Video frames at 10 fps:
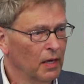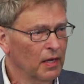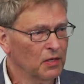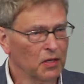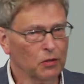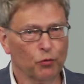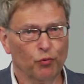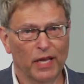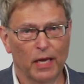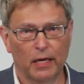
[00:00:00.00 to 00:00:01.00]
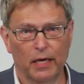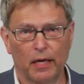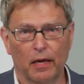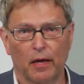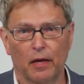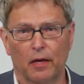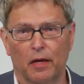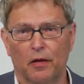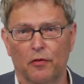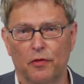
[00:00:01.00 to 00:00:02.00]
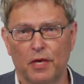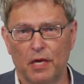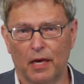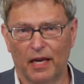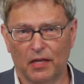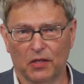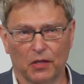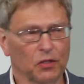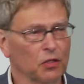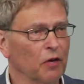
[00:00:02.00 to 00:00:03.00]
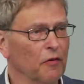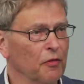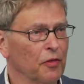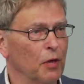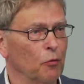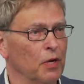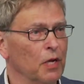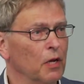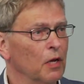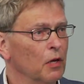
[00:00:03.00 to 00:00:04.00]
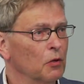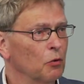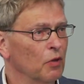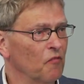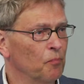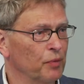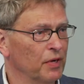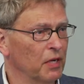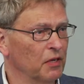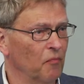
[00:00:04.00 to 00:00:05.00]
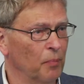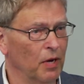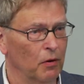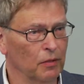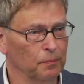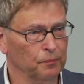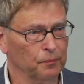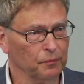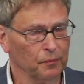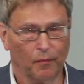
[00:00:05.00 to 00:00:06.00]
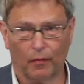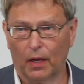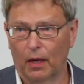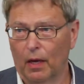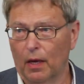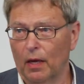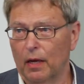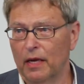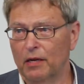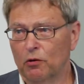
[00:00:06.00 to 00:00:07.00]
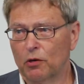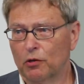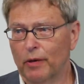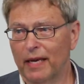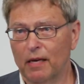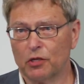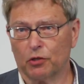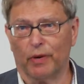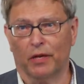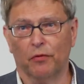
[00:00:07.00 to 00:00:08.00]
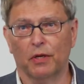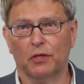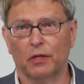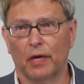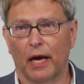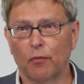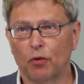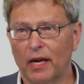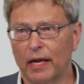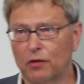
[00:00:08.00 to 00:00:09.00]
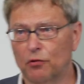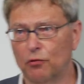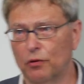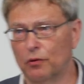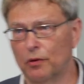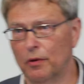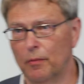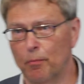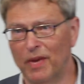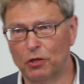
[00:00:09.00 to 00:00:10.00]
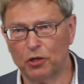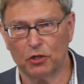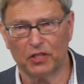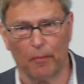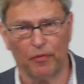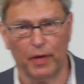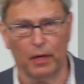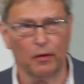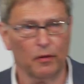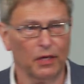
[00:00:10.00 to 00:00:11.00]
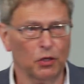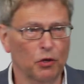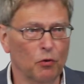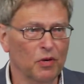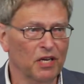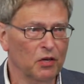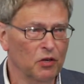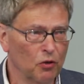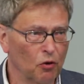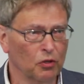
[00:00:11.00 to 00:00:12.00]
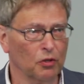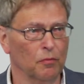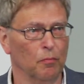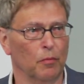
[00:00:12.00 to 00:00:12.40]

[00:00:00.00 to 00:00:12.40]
Is it really the essence of a theory to give predictive power? In order to illustrate this, I would like to mention something that Jon did not